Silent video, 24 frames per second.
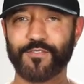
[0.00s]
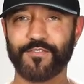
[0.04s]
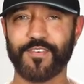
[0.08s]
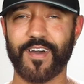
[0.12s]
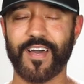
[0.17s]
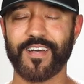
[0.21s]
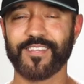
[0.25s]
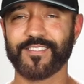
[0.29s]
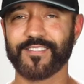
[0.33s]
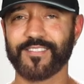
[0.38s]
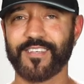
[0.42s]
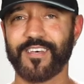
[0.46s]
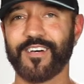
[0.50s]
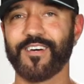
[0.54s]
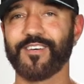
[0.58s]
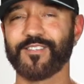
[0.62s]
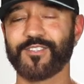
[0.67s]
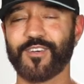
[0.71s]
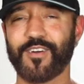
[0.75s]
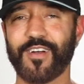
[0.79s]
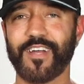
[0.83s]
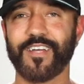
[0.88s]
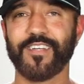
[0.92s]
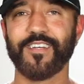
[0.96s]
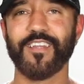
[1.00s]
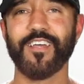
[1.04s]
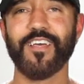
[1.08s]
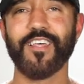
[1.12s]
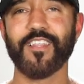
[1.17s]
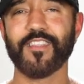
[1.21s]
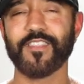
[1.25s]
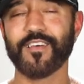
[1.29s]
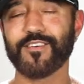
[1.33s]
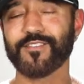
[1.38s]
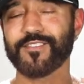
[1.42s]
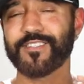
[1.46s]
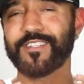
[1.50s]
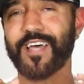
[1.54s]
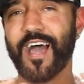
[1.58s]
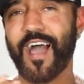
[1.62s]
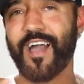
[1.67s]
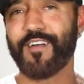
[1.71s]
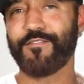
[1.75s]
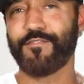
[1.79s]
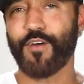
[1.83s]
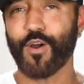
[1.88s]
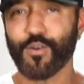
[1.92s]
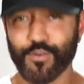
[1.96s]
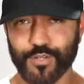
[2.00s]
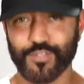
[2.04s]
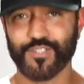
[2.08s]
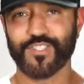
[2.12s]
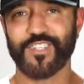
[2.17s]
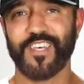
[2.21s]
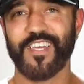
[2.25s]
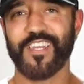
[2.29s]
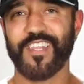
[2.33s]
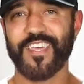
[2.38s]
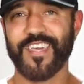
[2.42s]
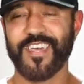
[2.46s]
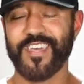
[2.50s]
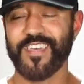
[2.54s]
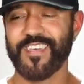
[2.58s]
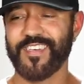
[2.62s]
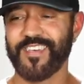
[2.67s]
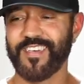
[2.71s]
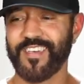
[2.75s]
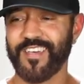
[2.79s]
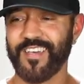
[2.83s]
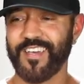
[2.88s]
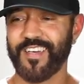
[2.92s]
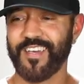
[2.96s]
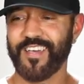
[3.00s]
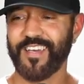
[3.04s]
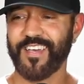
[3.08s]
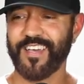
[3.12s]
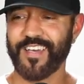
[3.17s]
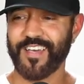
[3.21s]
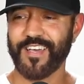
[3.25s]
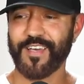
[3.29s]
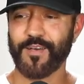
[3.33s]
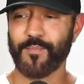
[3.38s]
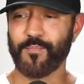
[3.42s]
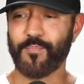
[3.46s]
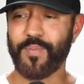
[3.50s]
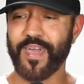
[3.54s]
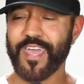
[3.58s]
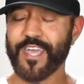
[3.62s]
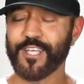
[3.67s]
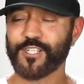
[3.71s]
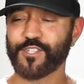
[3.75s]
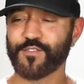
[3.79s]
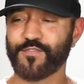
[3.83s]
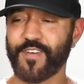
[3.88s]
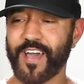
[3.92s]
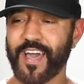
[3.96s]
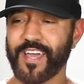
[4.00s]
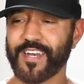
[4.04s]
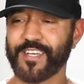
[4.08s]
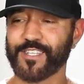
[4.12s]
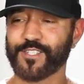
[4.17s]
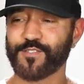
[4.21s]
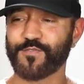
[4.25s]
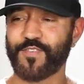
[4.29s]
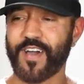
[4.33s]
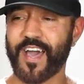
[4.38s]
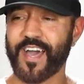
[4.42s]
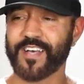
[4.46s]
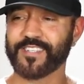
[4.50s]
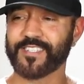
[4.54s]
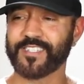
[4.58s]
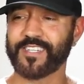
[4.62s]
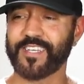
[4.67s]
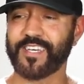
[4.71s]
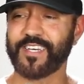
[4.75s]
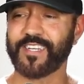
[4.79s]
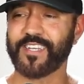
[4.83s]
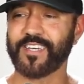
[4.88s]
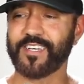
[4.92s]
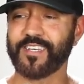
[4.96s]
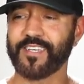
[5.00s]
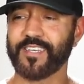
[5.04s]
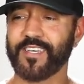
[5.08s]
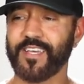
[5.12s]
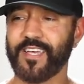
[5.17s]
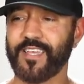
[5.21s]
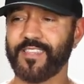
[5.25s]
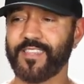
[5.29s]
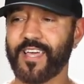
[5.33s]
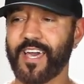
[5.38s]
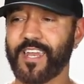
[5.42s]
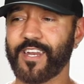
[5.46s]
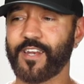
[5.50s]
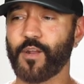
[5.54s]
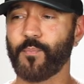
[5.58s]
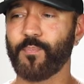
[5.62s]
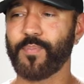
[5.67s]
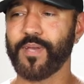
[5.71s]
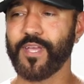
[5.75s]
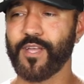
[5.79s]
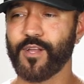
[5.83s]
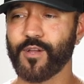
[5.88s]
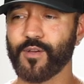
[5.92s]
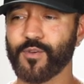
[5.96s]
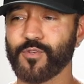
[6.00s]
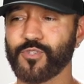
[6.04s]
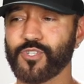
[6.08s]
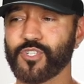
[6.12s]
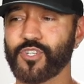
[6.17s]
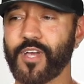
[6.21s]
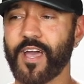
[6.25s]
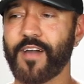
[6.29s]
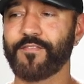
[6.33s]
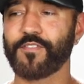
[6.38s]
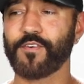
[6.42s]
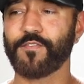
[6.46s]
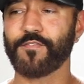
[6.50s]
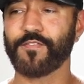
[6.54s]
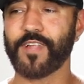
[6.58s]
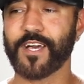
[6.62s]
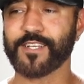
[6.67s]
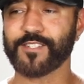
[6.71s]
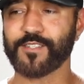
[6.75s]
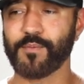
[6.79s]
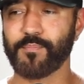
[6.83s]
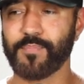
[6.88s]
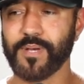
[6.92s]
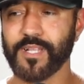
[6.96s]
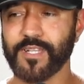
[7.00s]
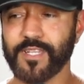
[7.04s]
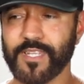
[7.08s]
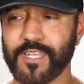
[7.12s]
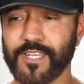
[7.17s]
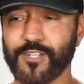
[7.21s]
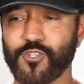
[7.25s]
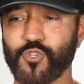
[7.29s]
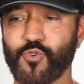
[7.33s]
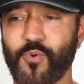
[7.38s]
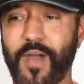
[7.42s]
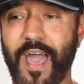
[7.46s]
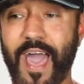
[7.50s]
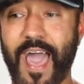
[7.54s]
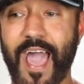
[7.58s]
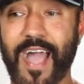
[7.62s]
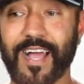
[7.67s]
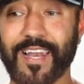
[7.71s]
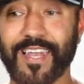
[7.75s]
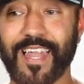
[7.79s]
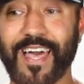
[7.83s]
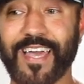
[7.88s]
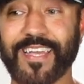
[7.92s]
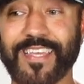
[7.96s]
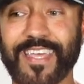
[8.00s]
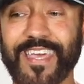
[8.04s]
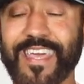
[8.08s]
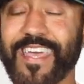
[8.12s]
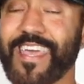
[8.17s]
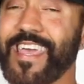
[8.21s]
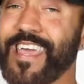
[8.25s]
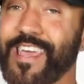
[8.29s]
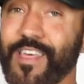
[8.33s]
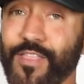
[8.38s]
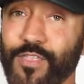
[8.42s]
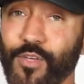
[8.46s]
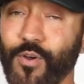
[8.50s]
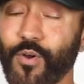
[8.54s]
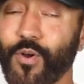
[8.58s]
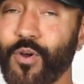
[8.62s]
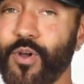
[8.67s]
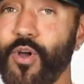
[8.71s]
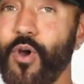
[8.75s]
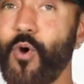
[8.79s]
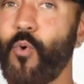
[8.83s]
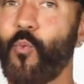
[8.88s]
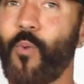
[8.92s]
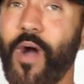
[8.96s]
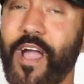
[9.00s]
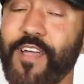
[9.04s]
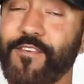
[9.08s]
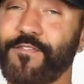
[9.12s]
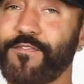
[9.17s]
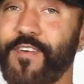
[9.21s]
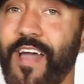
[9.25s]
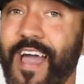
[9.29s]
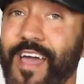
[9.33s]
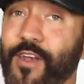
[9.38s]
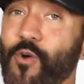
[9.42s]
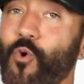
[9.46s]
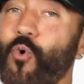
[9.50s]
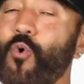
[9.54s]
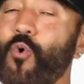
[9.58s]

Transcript: fat cells, all right? There's diversity. Beige fat is fascinating in that it appears to have the flexibility to act like either white fat